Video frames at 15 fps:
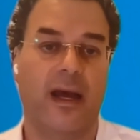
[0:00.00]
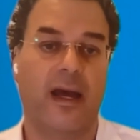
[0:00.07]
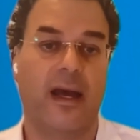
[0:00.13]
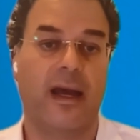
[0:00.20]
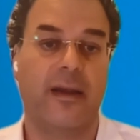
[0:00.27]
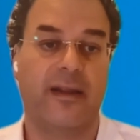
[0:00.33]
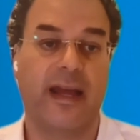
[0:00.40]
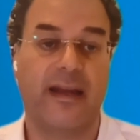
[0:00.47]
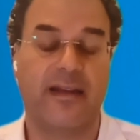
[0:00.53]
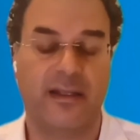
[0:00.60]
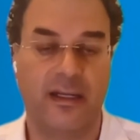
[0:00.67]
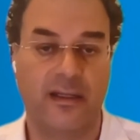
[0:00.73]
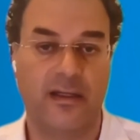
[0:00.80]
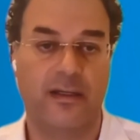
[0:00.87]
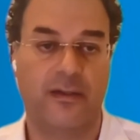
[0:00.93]
uh, and
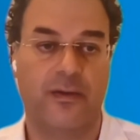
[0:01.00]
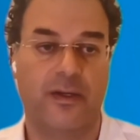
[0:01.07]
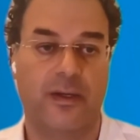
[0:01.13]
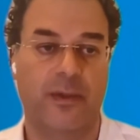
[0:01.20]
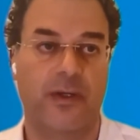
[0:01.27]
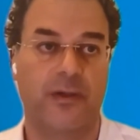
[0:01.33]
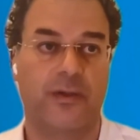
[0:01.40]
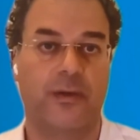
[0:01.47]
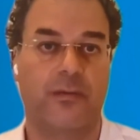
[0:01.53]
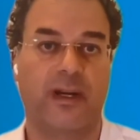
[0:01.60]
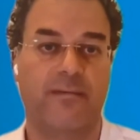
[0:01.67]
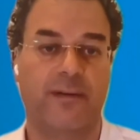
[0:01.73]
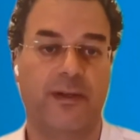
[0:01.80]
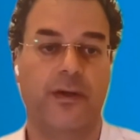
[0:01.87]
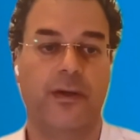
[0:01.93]
that did contribute to
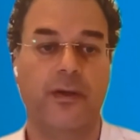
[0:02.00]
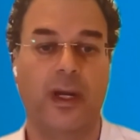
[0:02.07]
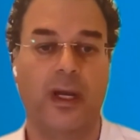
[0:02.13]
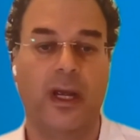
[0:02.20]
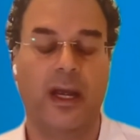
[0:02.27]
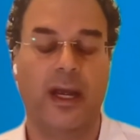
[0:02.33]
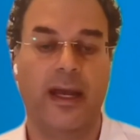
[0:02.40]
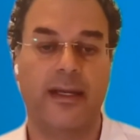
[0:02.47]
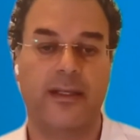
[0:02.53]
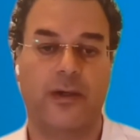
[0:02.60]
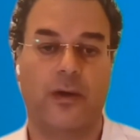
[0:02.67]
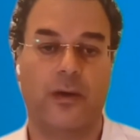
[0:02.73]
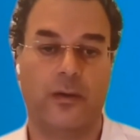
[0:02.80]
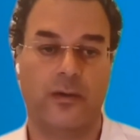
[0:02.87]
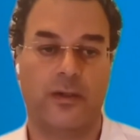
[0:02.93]
revenue.
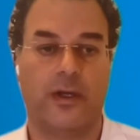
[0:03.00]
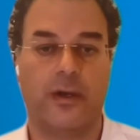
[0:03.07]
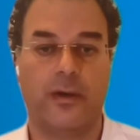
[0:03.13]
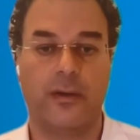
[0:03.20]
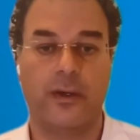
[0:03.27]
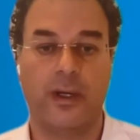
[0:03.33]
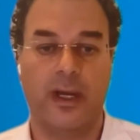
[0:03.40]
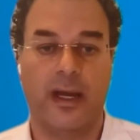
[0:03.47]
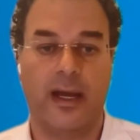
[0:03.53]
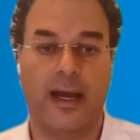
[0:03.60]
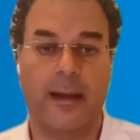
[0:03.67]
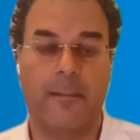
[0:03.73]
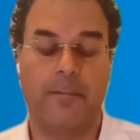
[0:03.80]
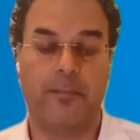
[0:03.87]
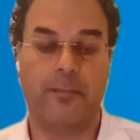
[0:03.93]
It's also
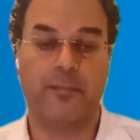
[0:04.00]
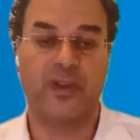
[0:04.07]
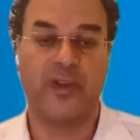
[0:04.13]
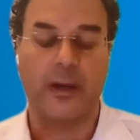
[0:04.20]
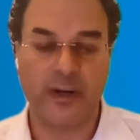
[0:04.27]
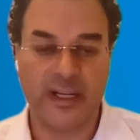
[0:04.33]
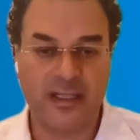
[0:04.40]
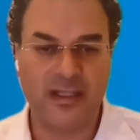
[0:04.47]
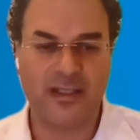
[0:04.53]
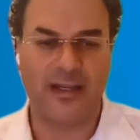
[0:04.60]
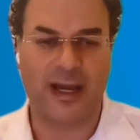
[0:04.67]
um, there is